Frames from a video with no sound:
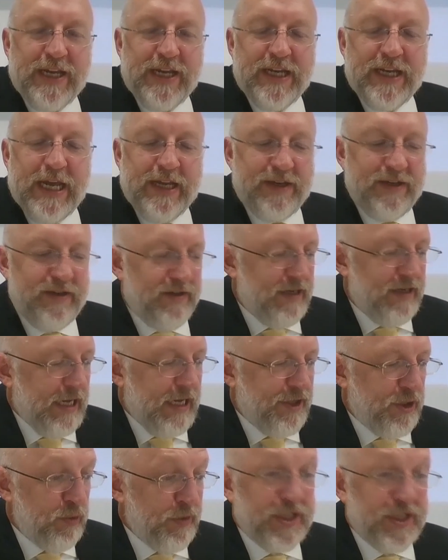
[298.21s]

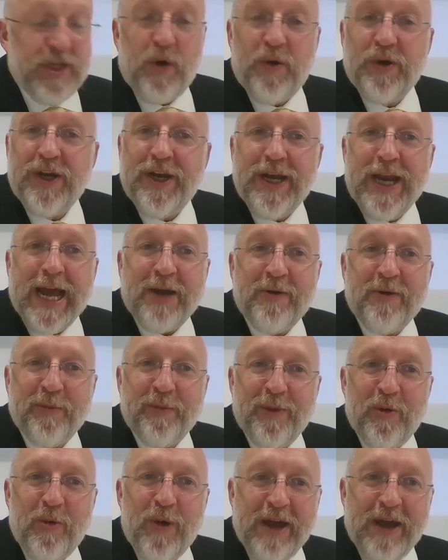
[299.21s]
and doing so in an
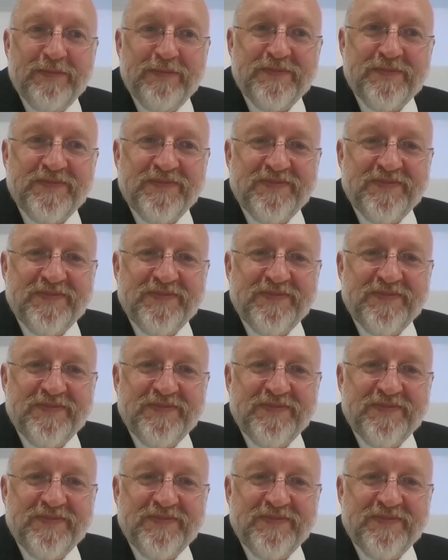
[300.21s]
equitable way.